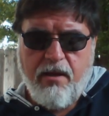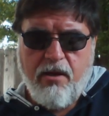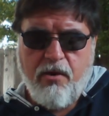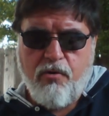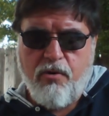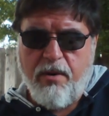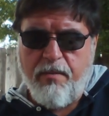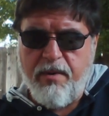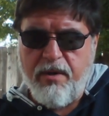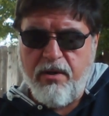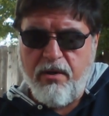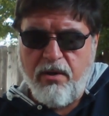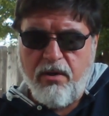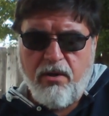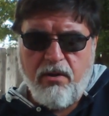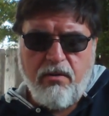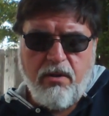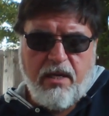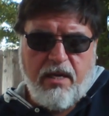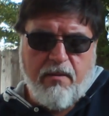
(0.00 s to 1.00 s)

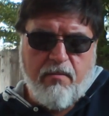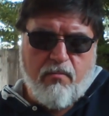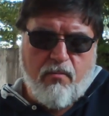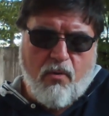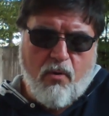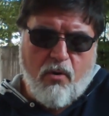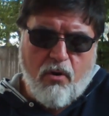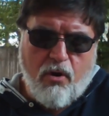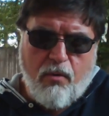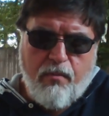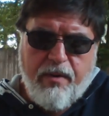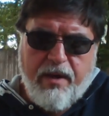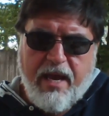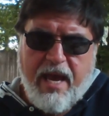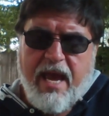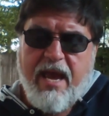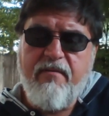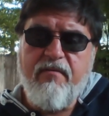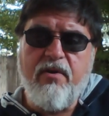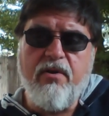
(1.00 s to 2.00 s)
Criminal, immoral
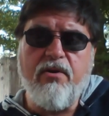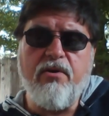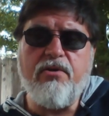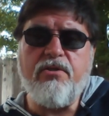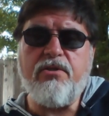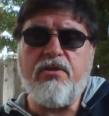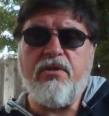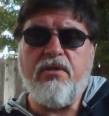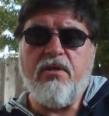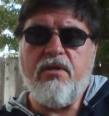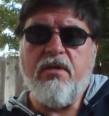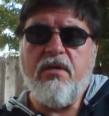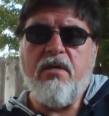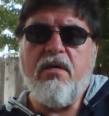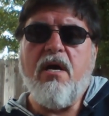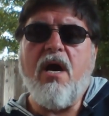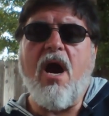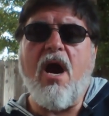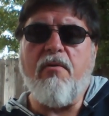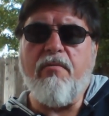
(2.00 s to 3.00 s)
behaviors
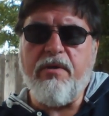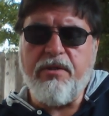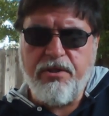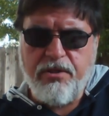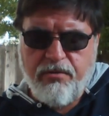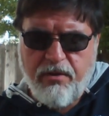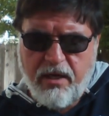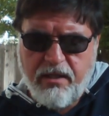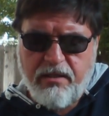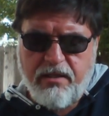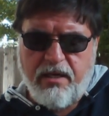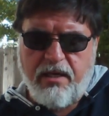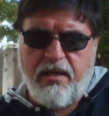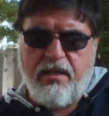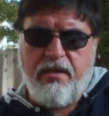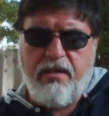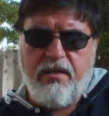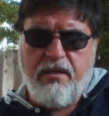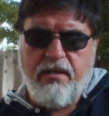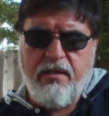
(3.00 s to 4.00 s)
are restricted.